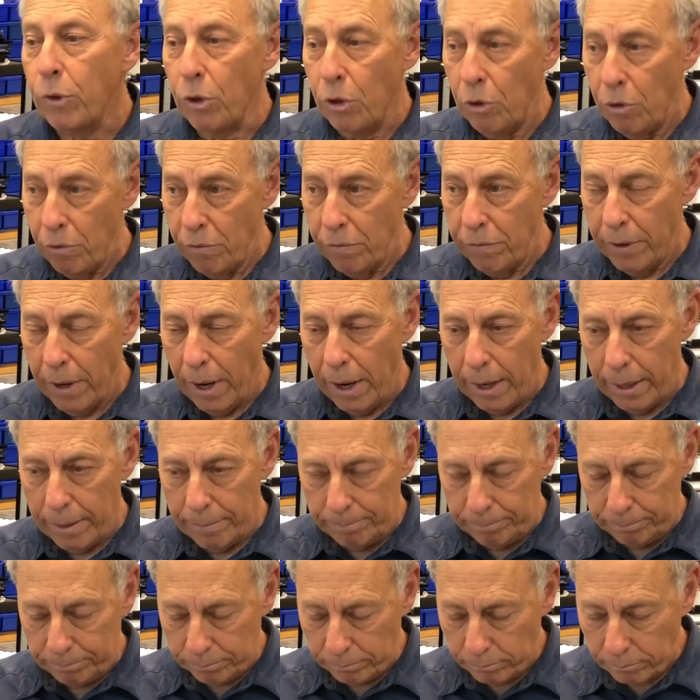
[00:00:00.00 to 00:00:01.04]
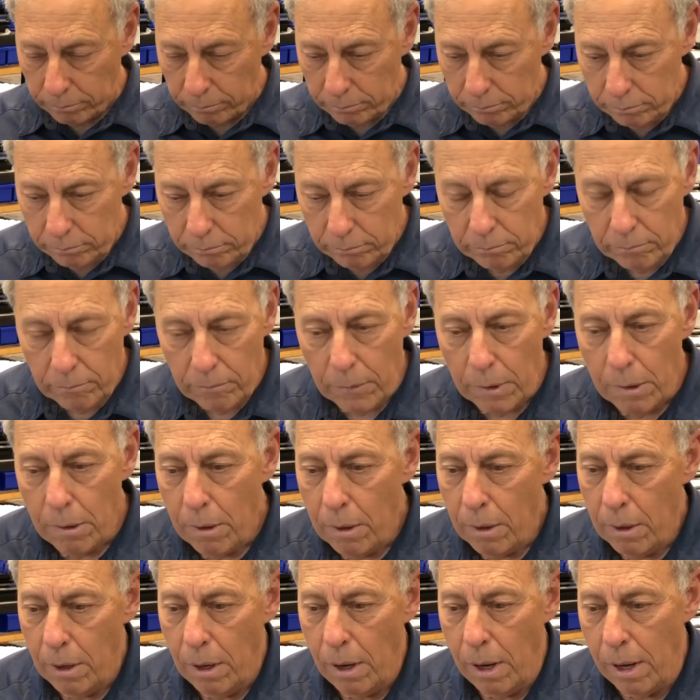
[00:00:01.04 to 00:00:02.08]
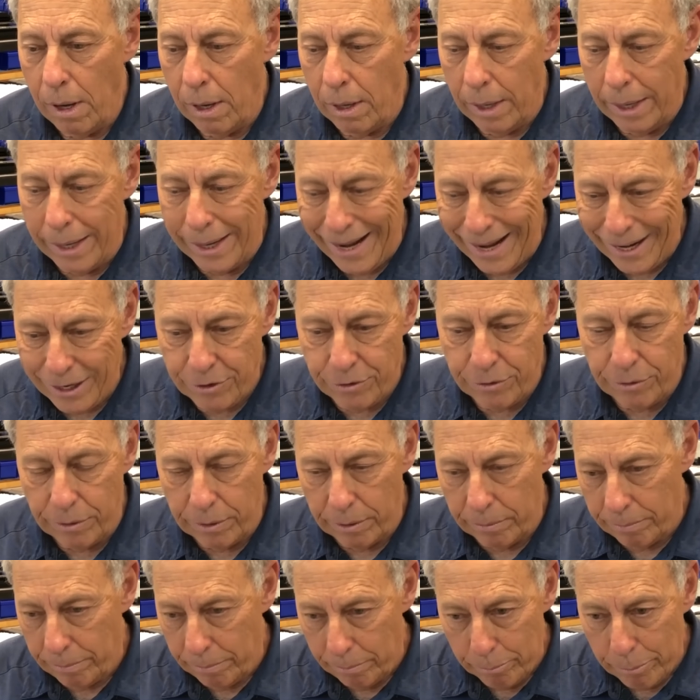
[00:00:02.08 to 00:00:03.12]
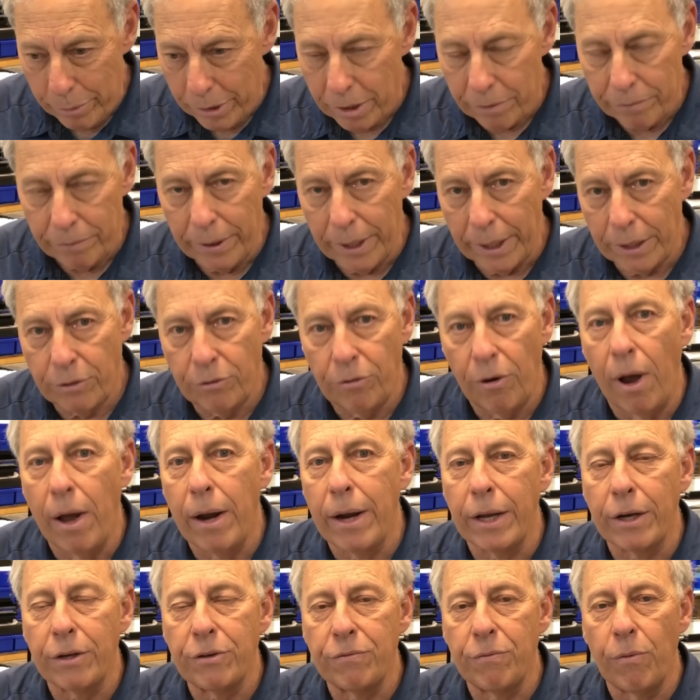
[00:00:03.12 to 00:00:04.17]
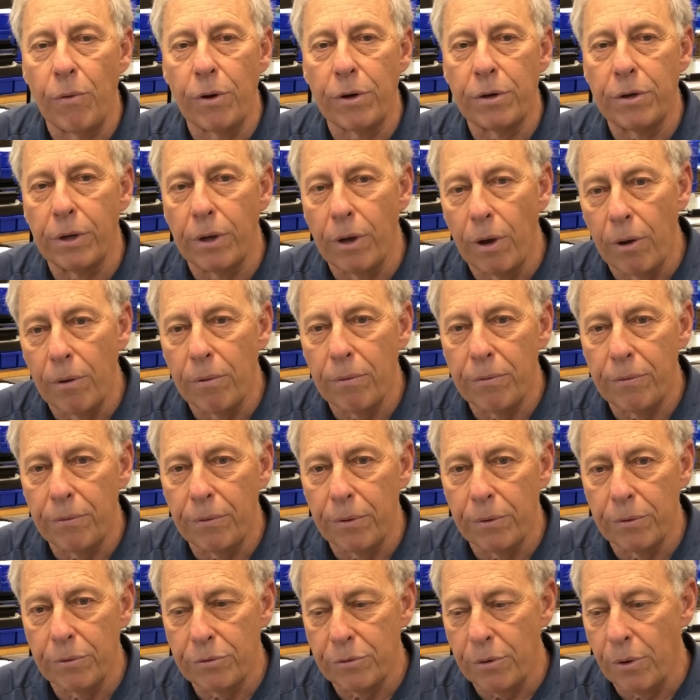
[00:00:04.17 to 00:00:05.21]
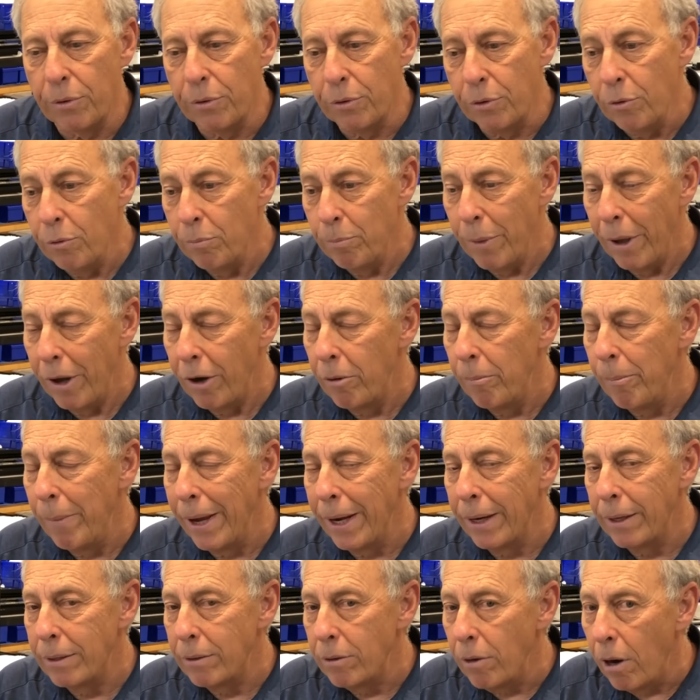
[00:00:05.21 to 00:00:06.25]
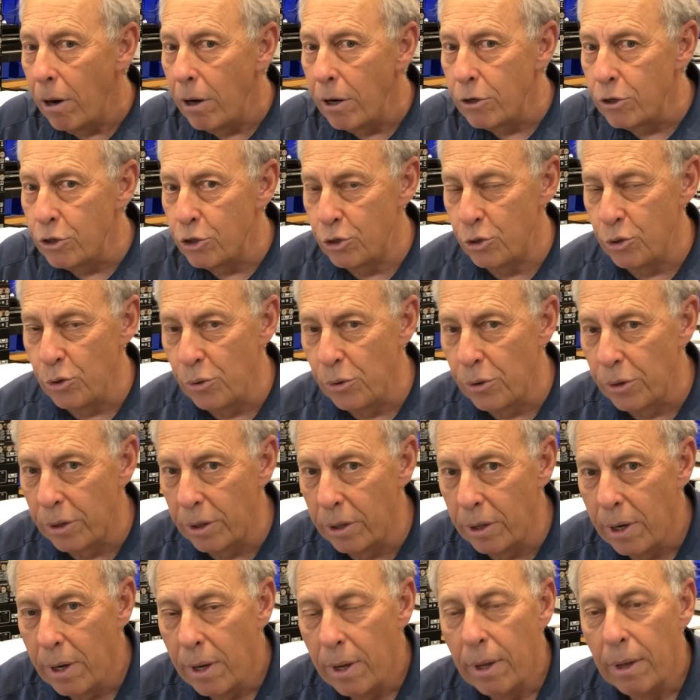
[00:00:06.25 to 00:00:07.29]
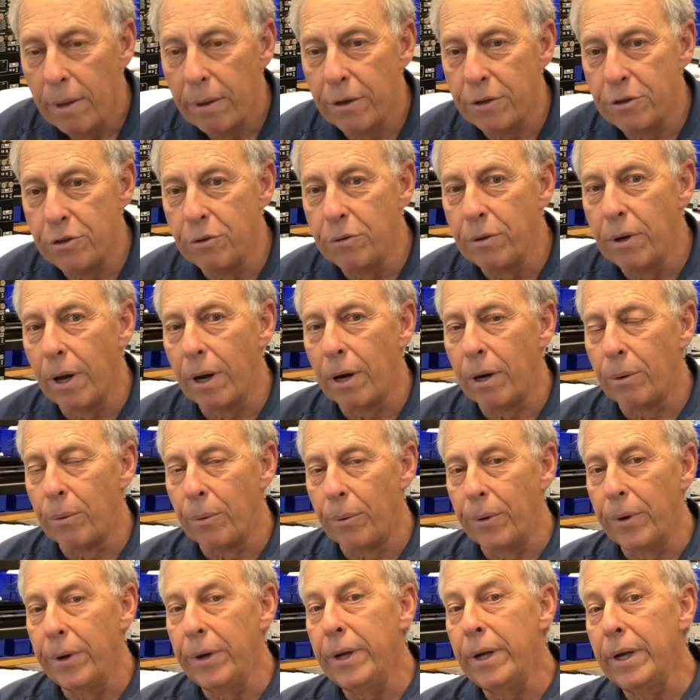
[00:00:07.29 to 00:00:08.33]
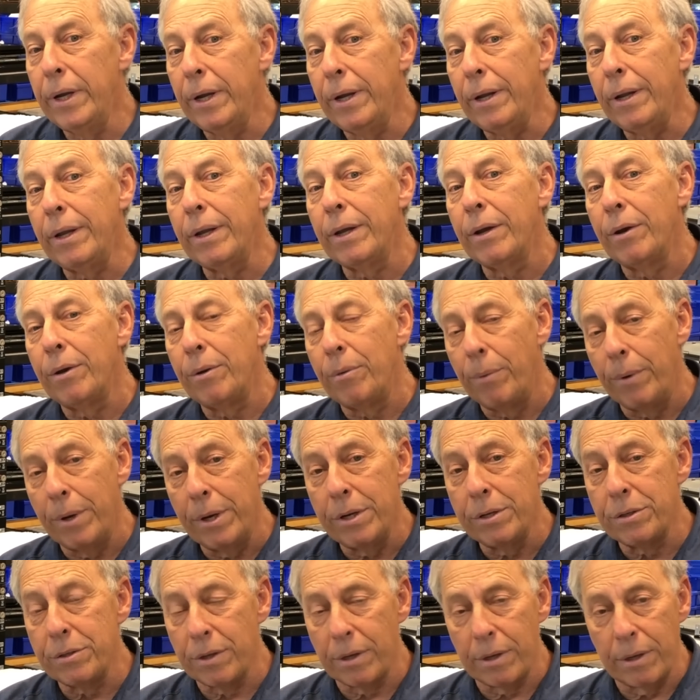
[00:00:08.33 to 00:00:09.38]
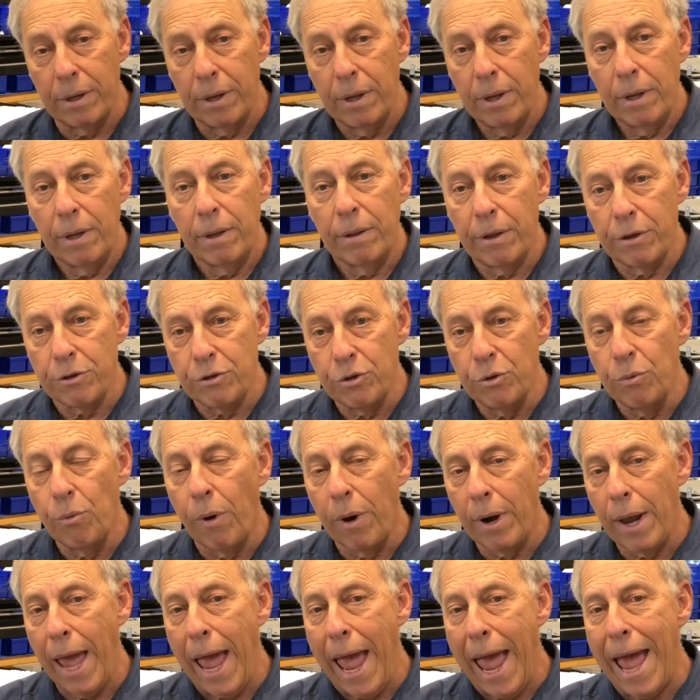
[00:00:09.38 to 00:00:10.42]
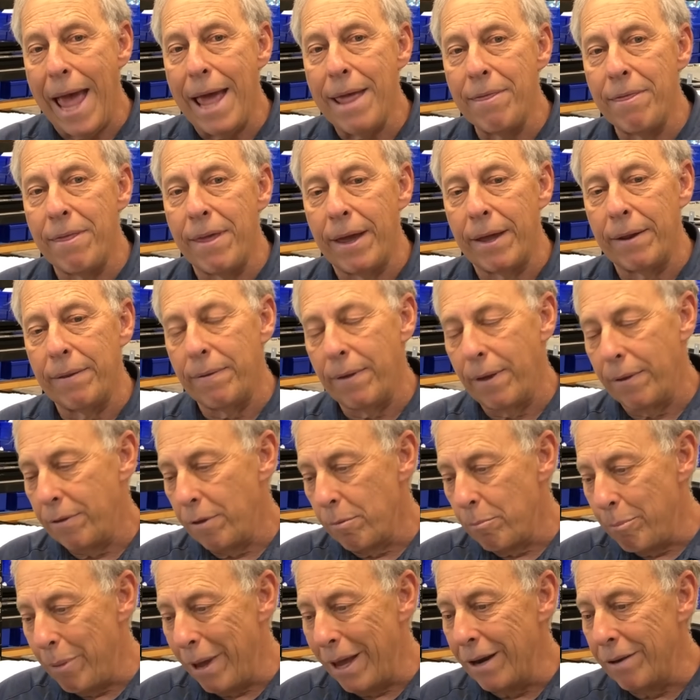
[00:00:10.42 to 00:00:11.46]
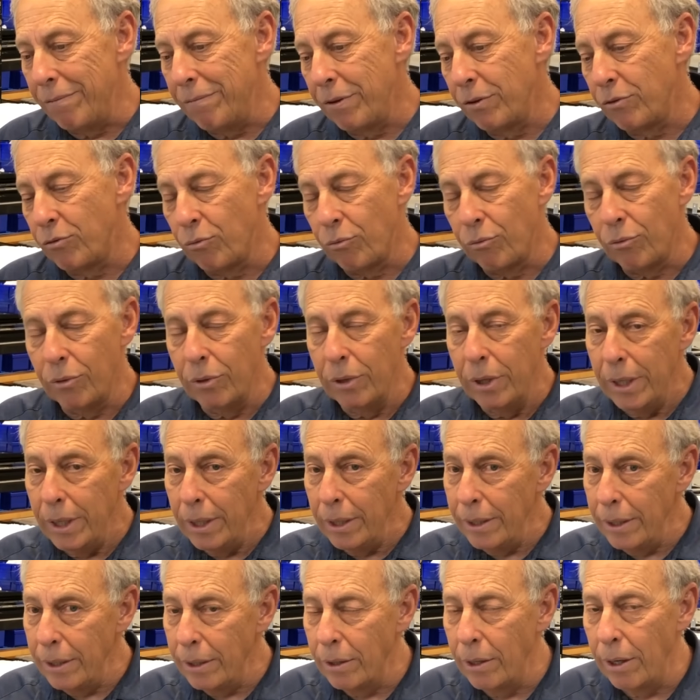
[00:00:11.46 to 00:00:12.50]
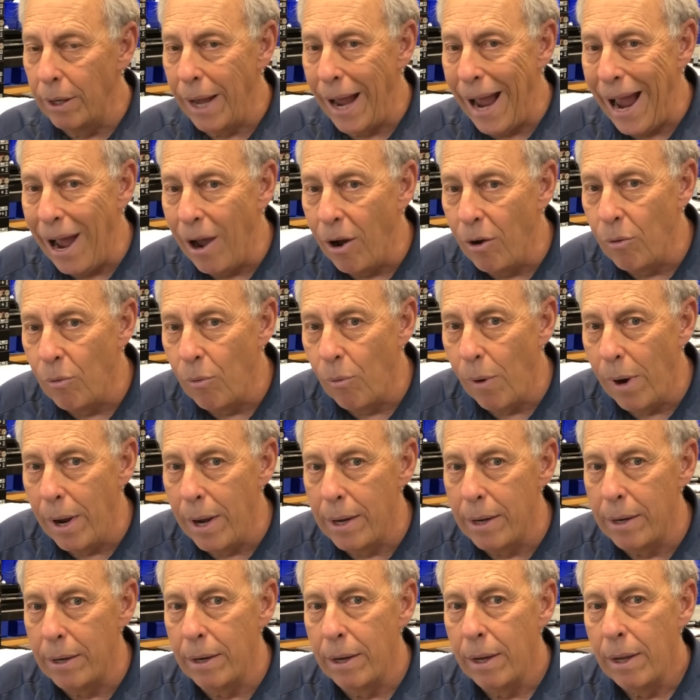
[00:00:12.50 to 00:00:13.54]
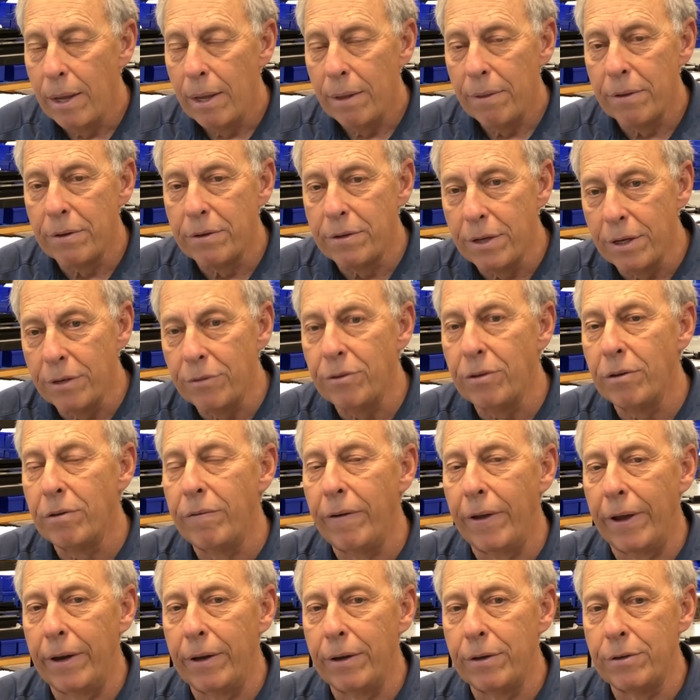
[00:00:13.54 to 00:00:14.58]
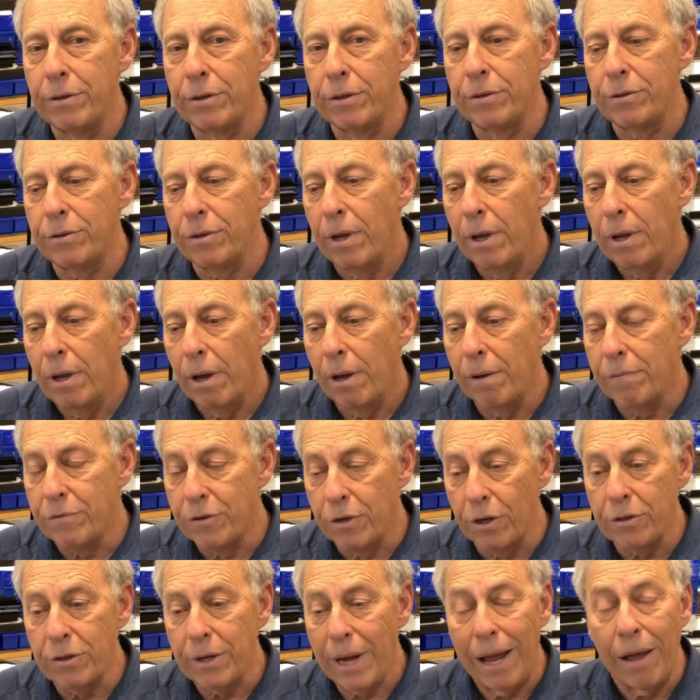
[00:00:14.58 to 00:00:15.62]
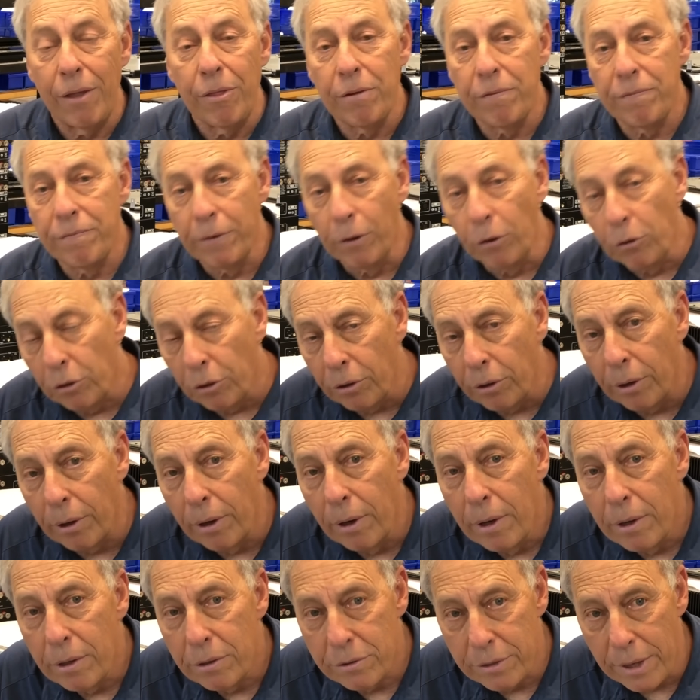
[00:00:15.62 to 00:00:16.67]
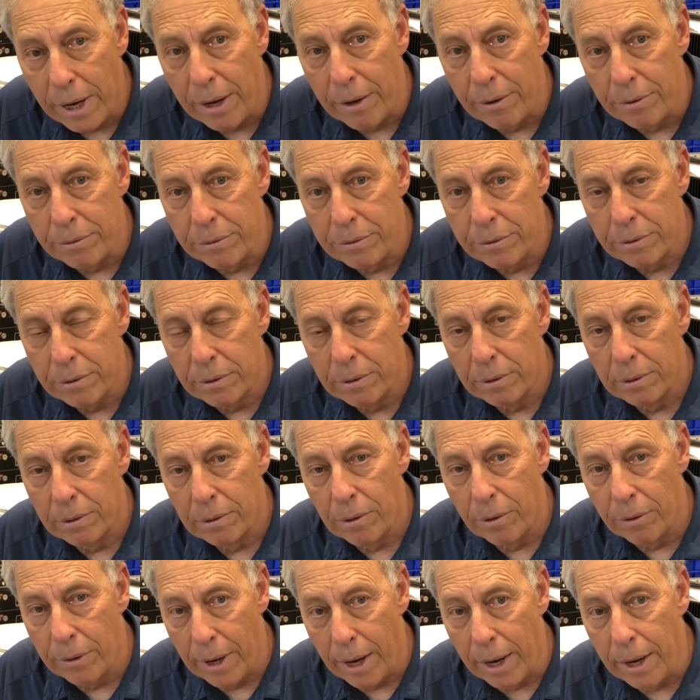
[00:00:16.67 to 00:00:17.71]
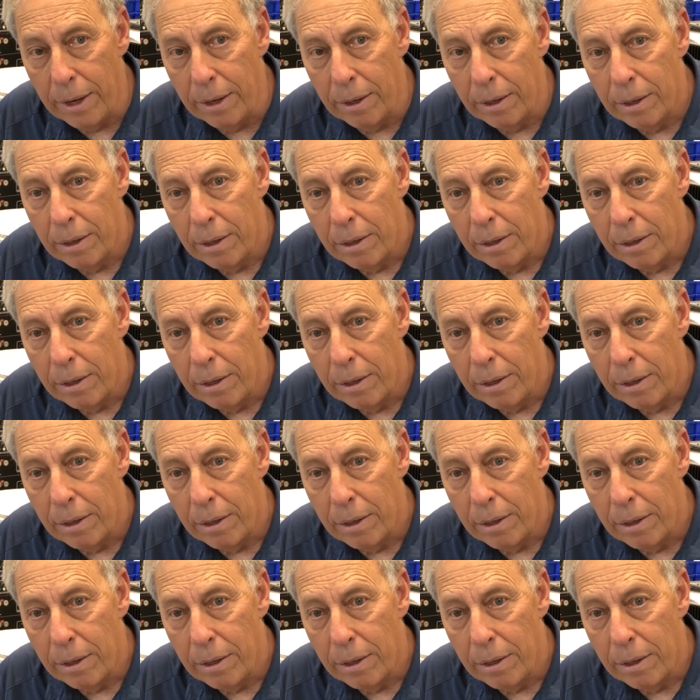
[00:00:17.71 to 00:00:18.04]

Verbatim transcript: you've got uh, an extra bit of electronics for it to go through. So you'd better make darn sure that you got a really good reason that you want to add that, that the benefits really are going to outweigh the disadvantages of just how the filter sounds. Okay?